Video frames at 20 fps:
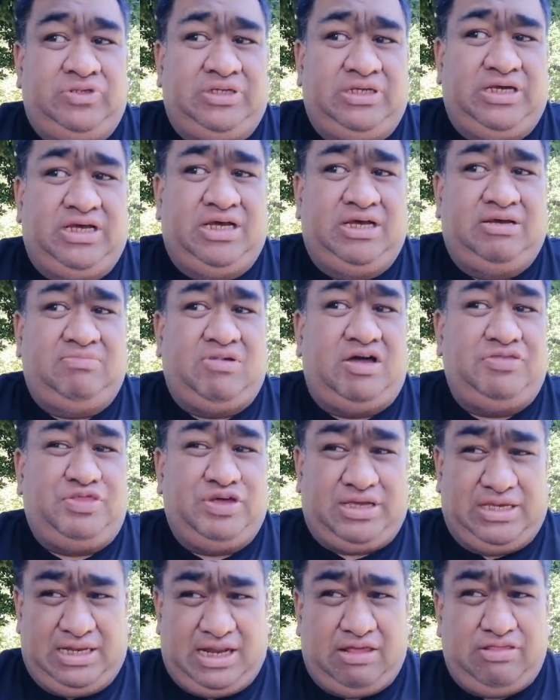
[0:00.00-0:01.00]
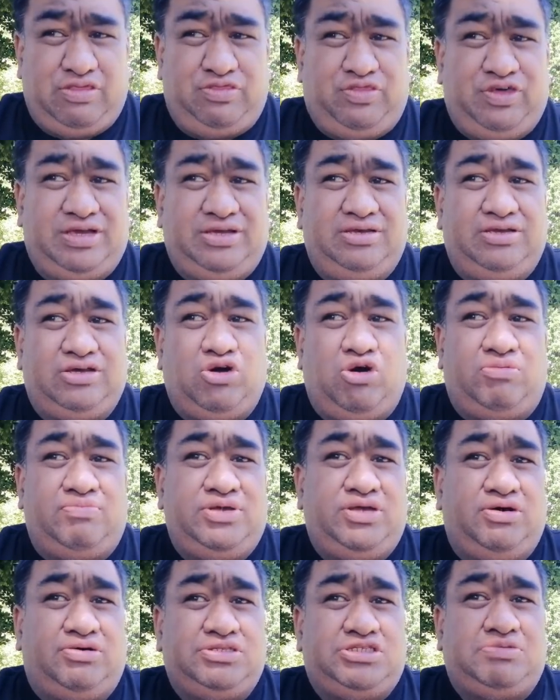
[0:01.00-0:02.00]
I think another thing you got
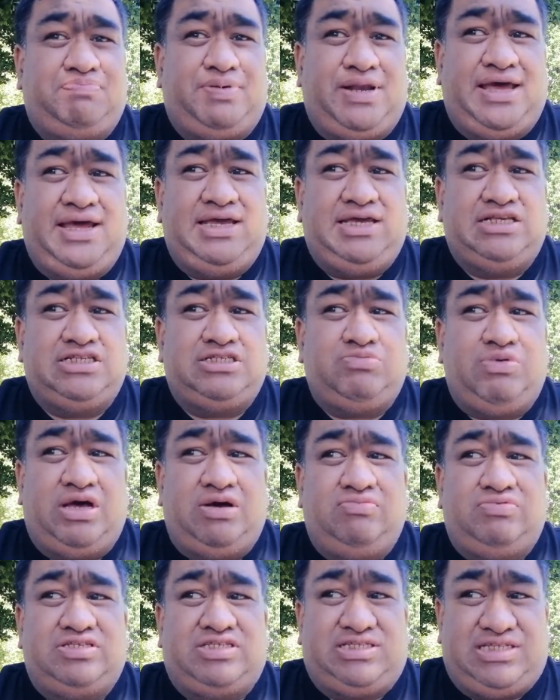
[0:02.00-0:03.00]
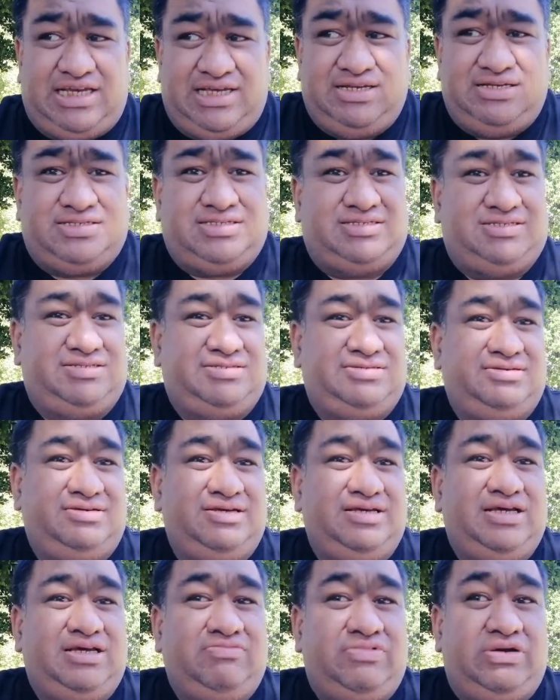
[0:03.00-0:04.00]
me on to playing as well was tennis,
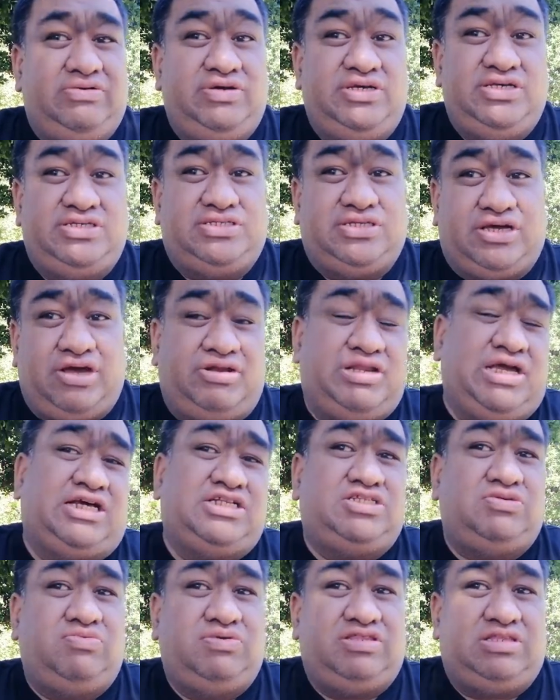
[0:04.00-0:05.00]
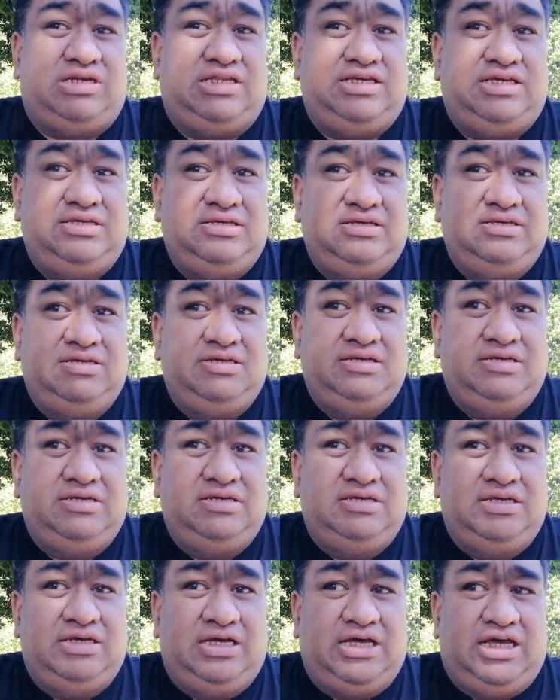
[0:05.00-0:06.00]
where we used to go down to Witherley.
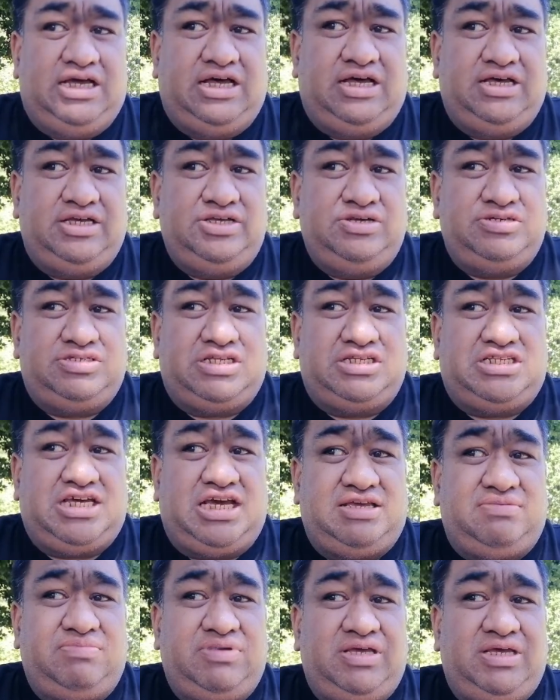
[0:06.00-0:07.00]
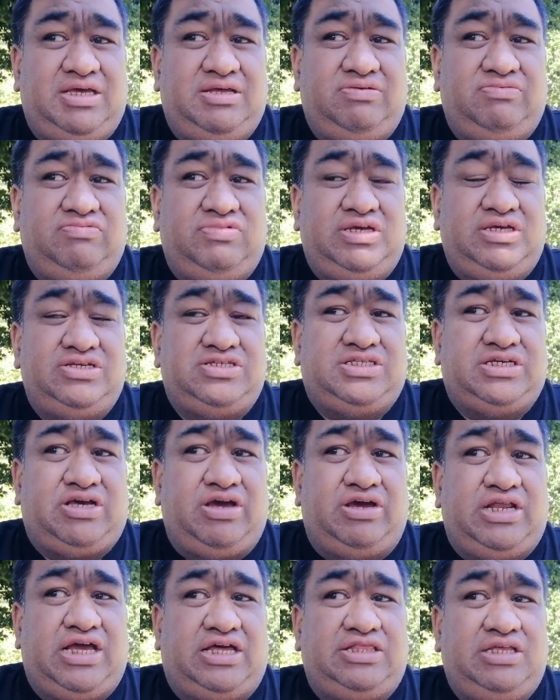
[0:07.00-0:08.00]
Used to take me, and we used to
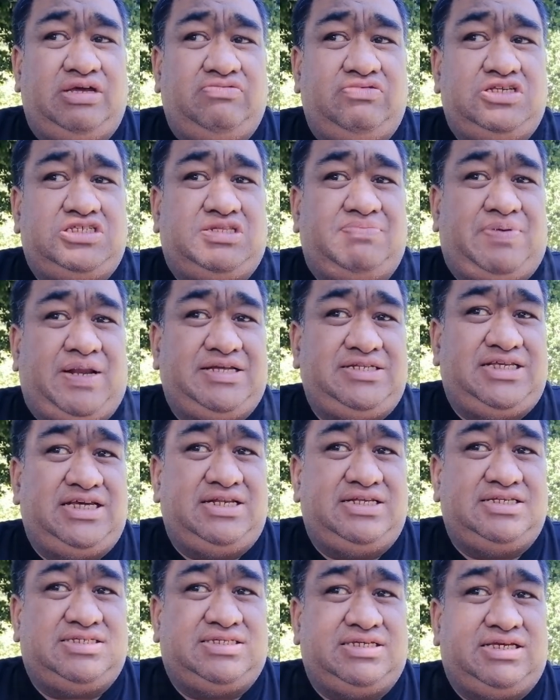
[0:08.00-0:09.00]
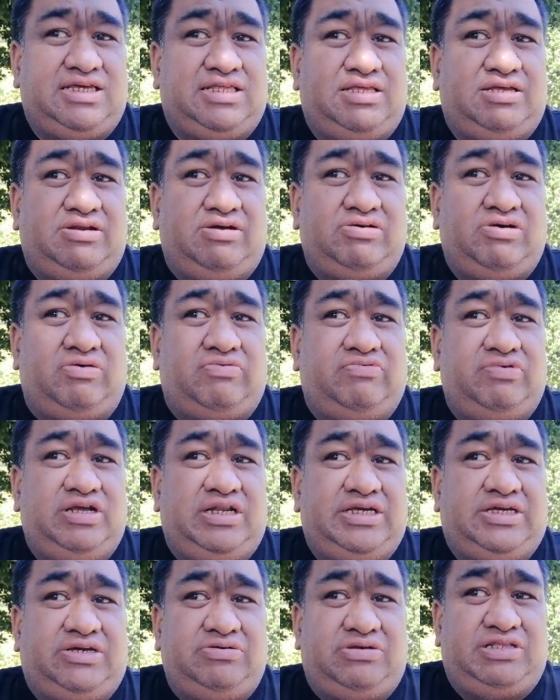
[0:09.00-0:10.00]
go down there and we used to play tennis together, and I got
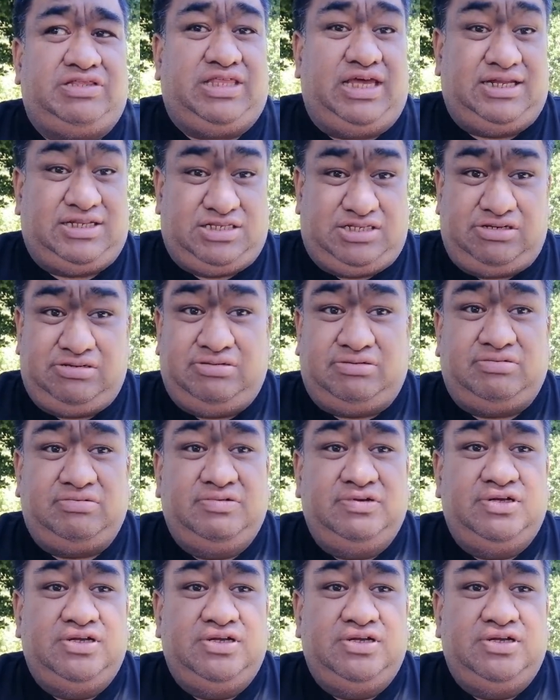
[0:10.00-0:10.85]
really good at that too.